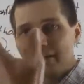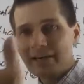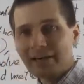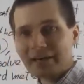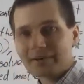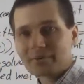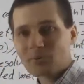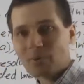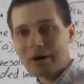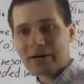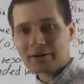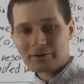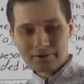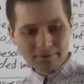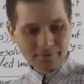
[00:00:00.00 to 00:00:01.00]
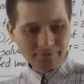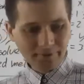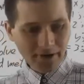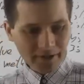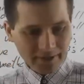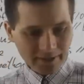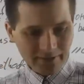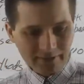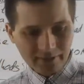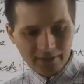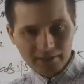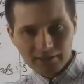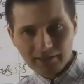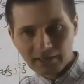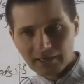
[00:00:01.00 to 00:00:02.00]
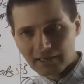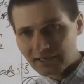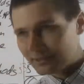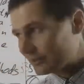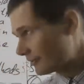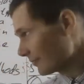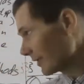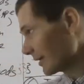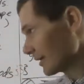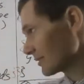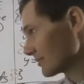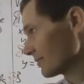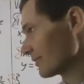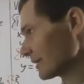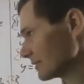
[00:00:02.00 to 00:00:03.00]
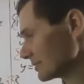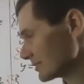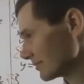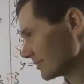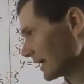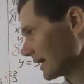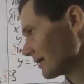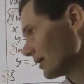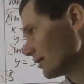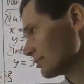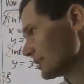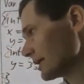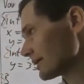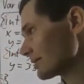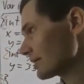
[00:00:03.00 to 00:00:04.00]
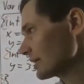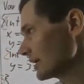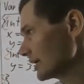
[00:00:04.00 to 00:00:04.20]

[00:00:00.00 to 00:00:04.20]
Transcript: and where to find the various fields of that object.